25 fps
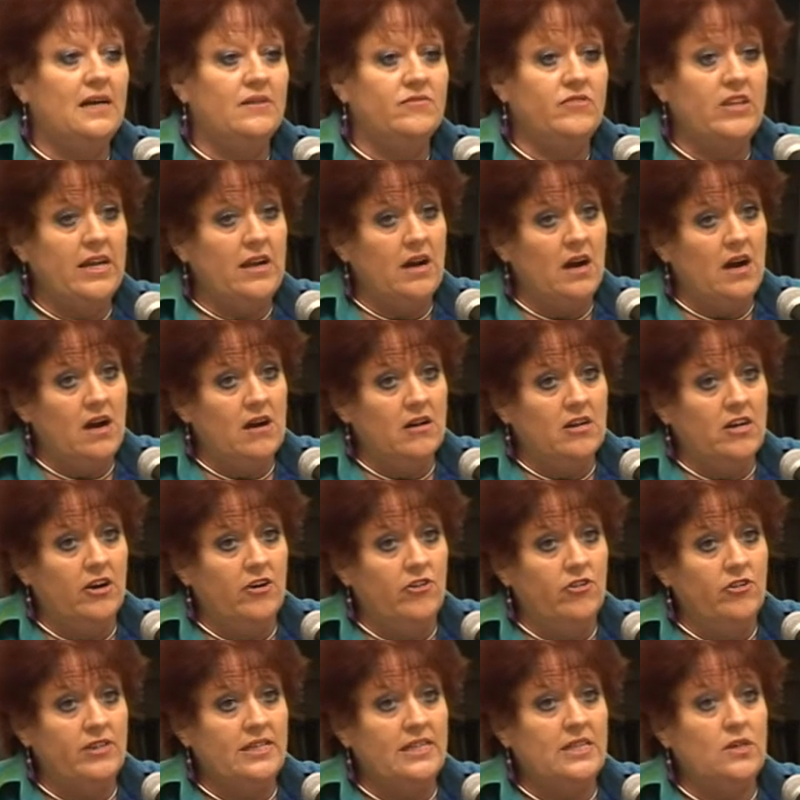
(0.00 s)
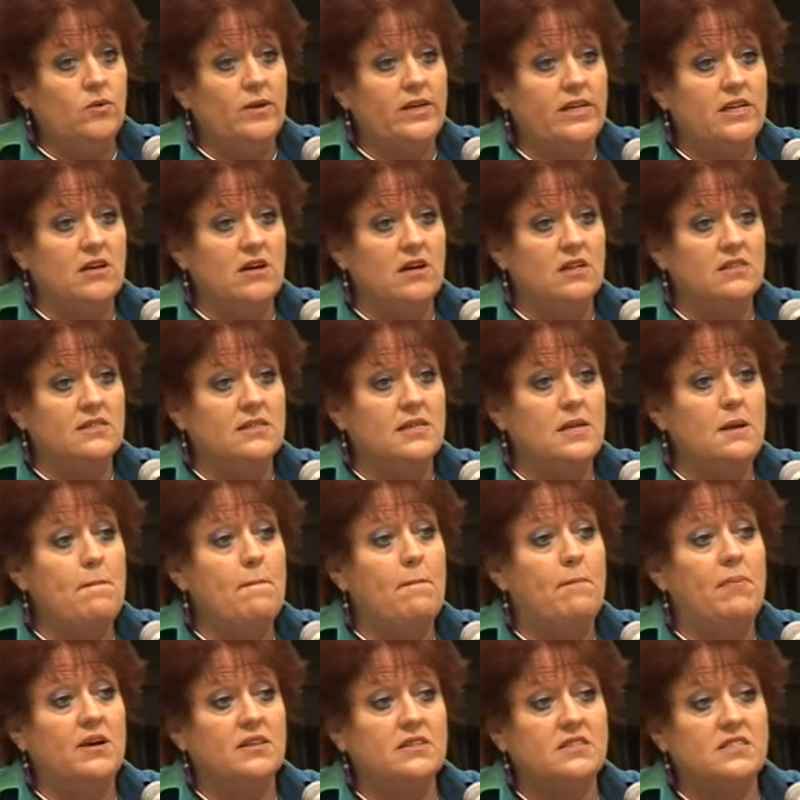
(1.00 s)
They are currently quite costly,
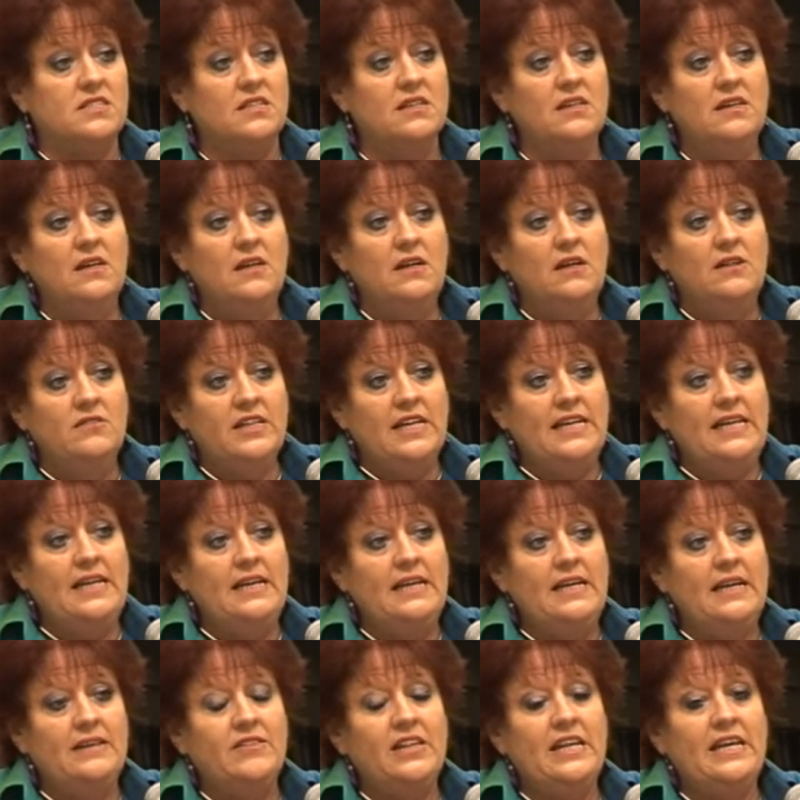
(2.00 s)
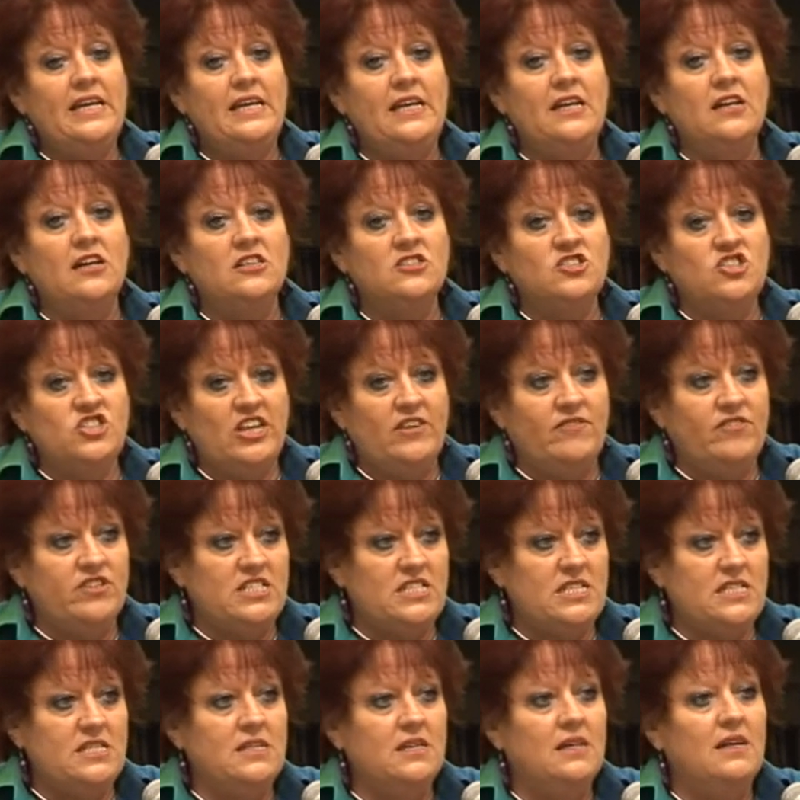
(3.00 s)
but the
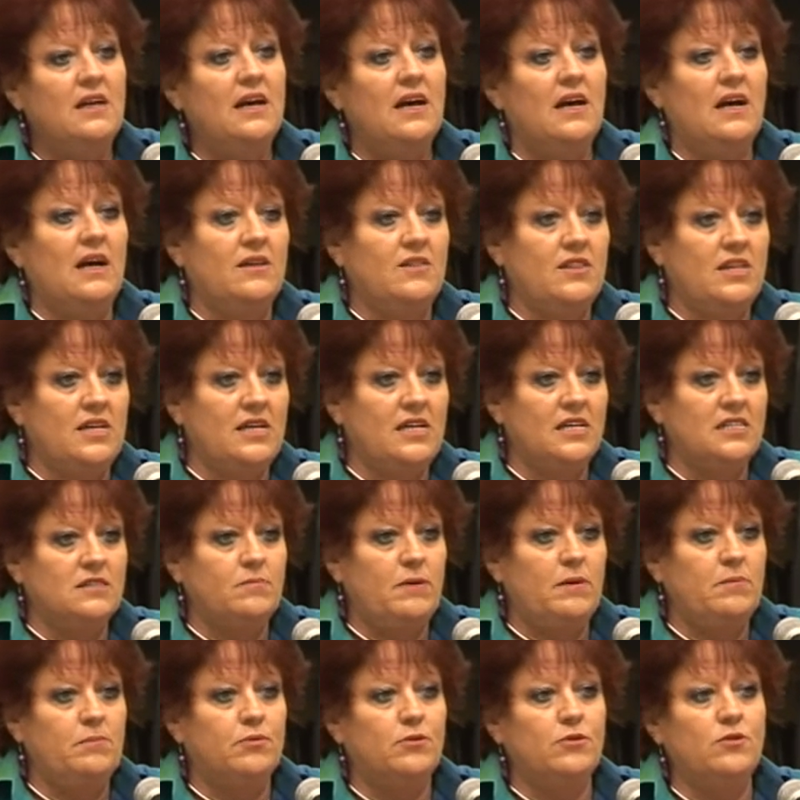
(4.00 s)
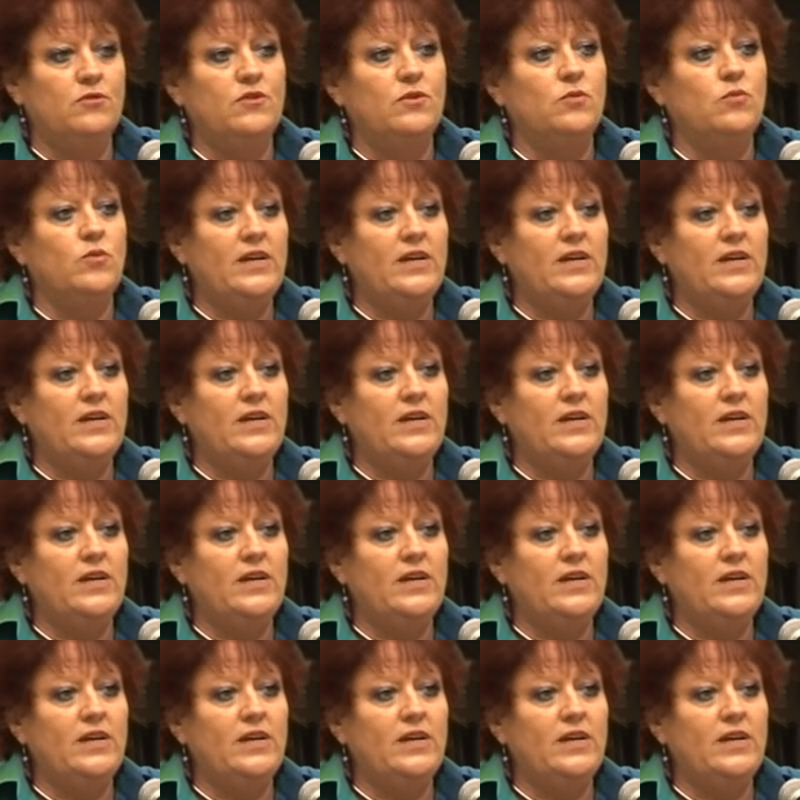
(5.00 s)
longevity, I think, has been proven.